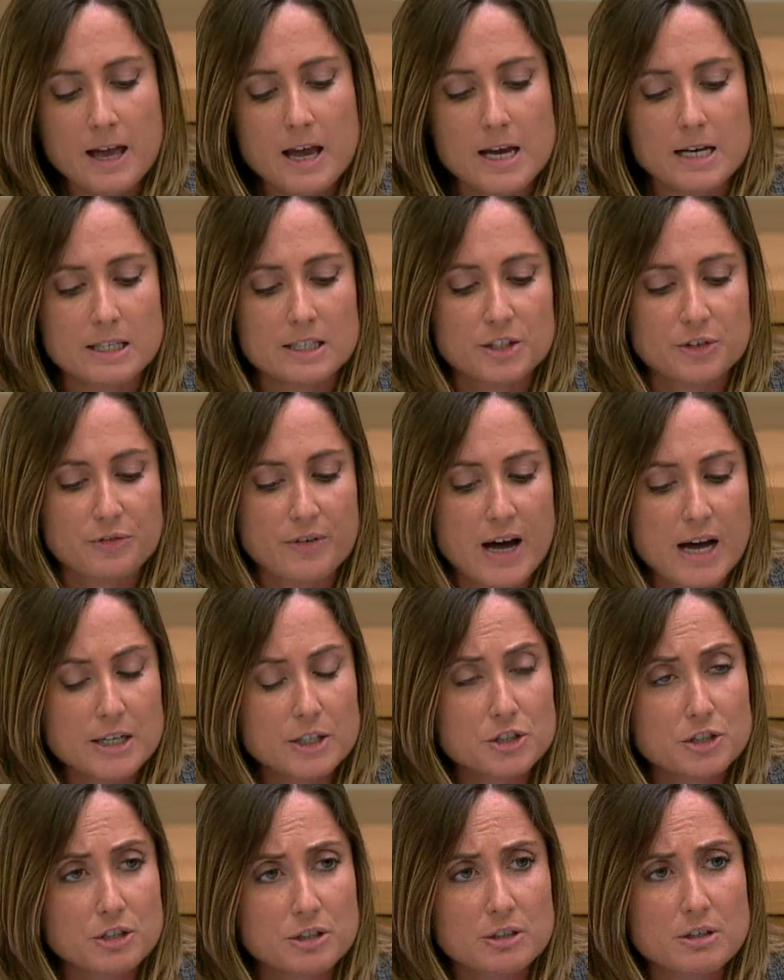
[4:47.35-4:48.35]
and its
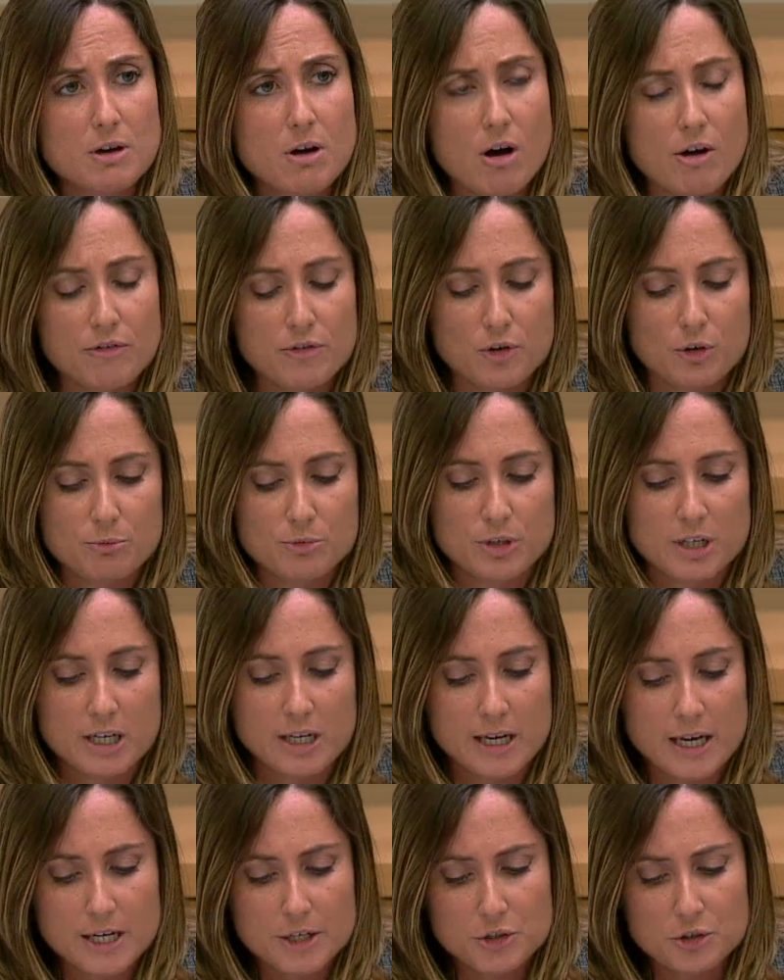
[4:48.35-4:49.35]
function of
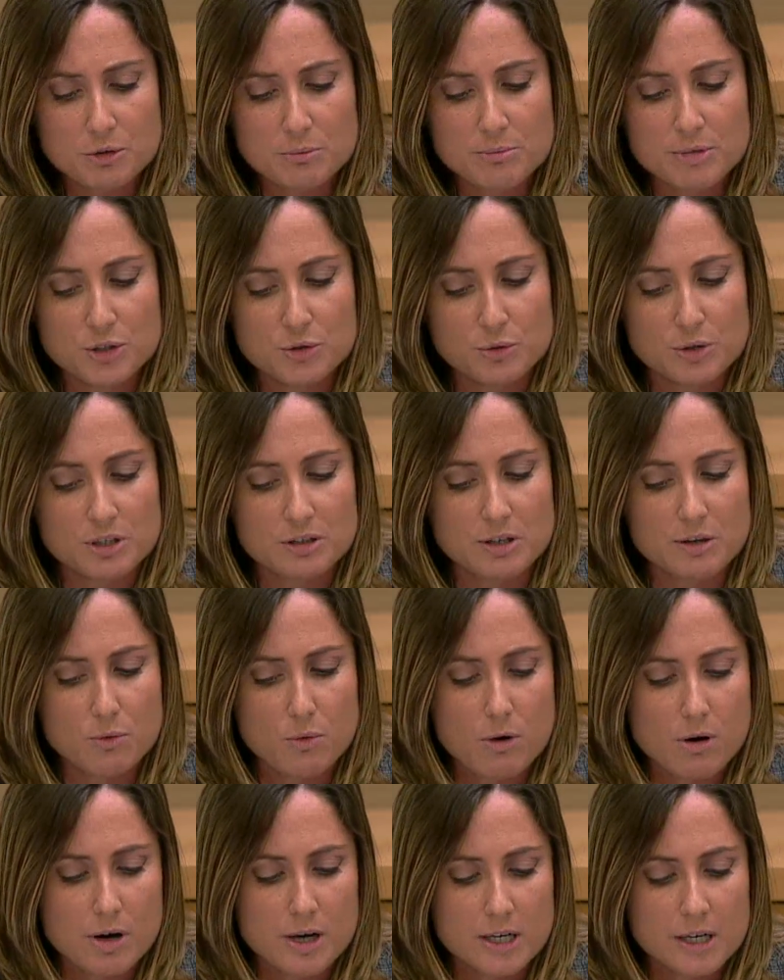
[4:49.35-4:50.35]
communication between the
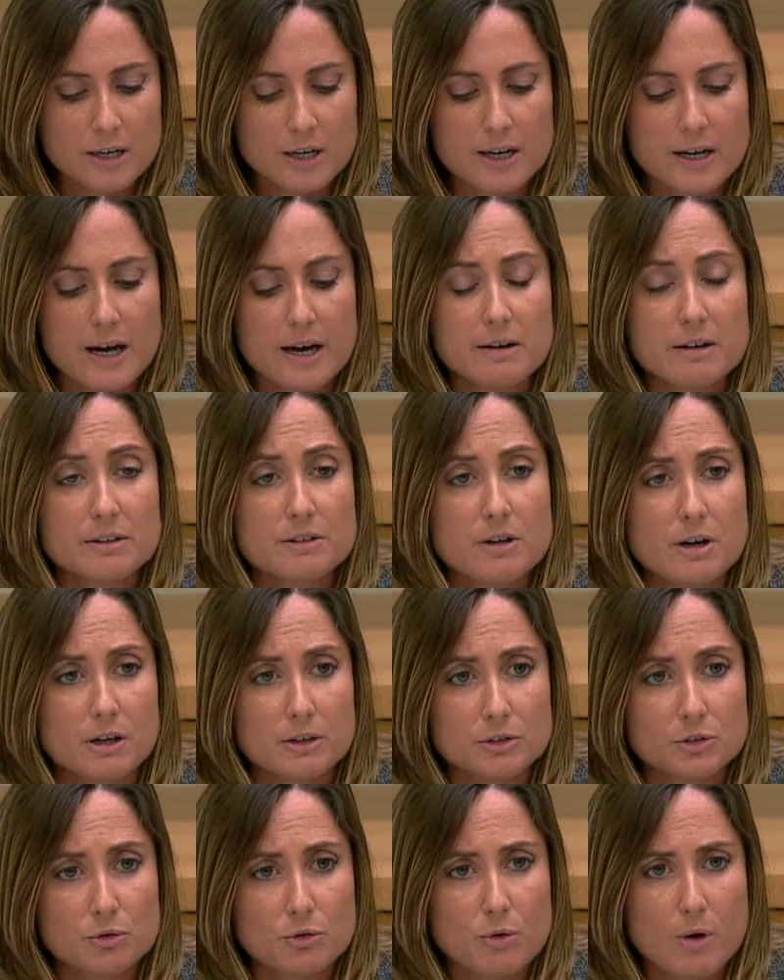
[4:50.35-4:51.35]
work carried
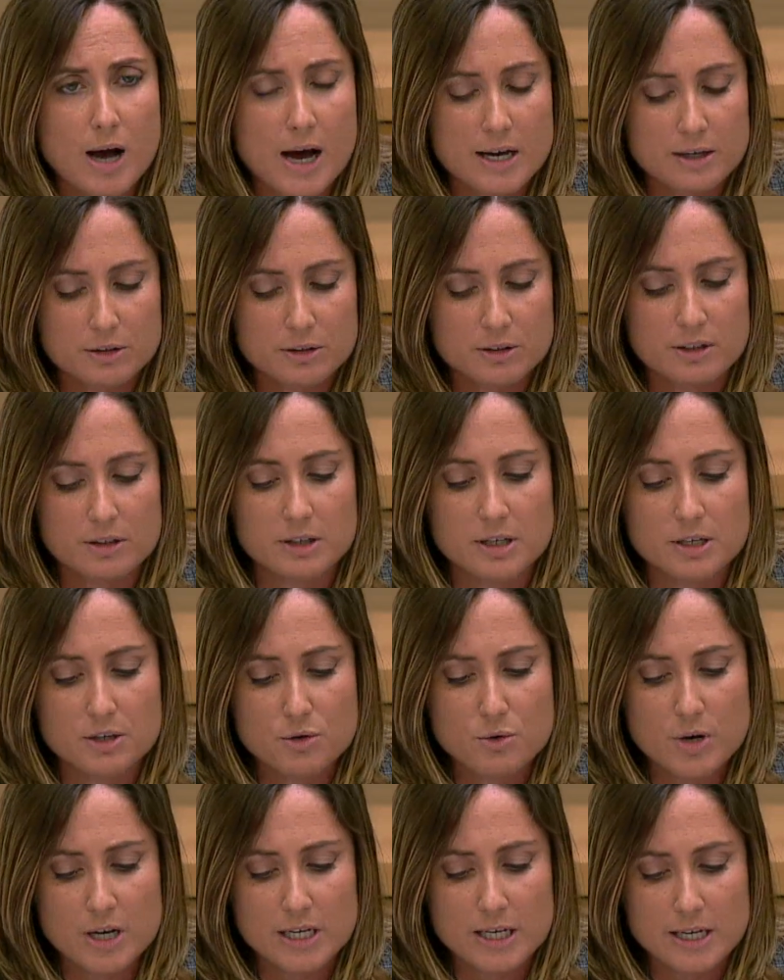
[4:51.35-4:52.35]
on throughout the
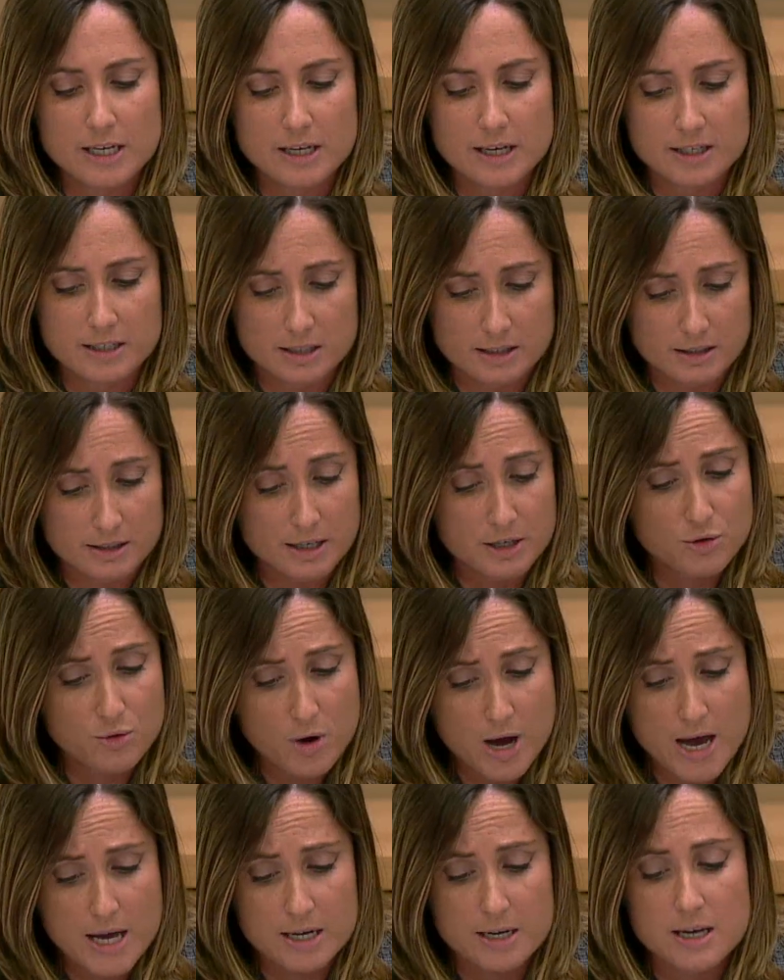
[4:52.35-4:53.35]

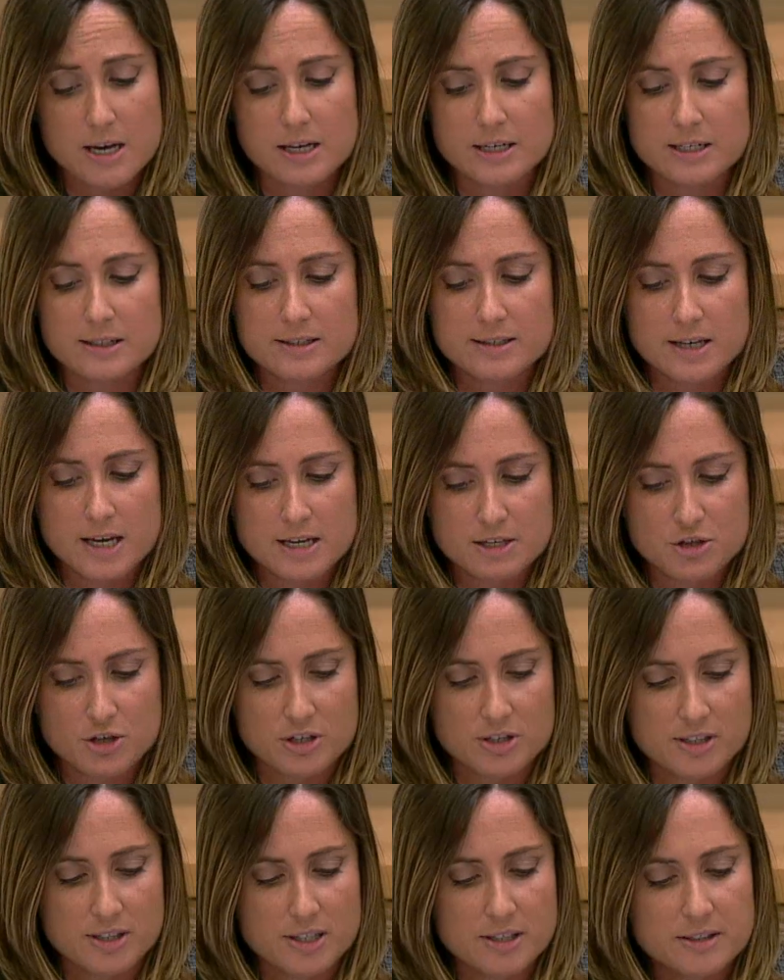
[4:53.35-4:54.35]
UN and its
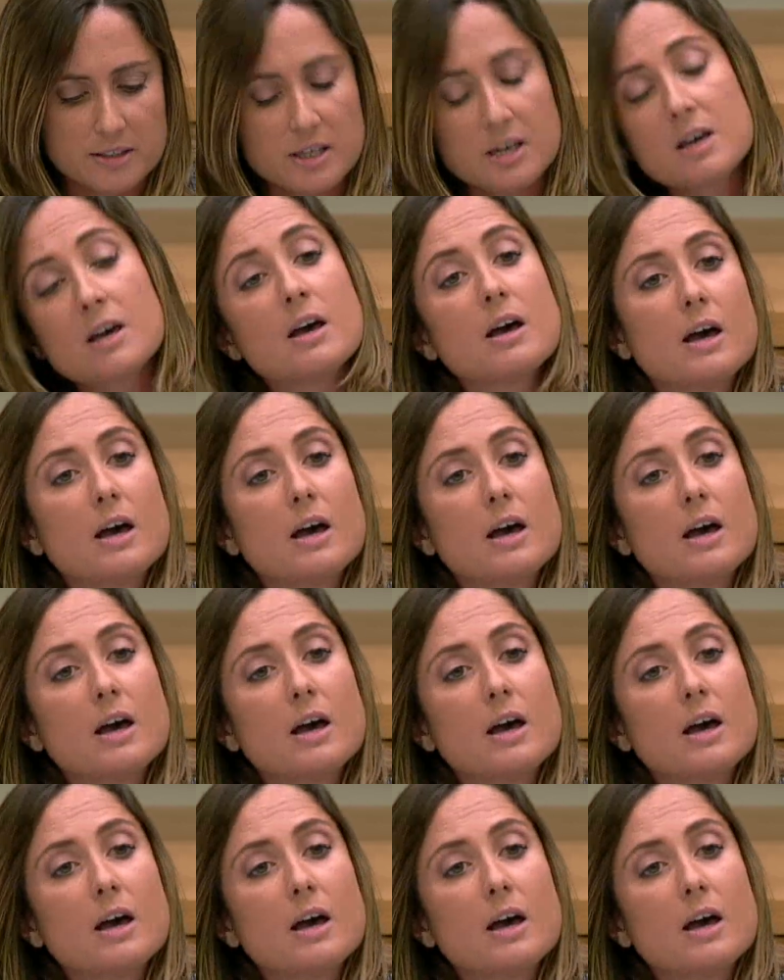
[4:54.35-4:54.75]
agencies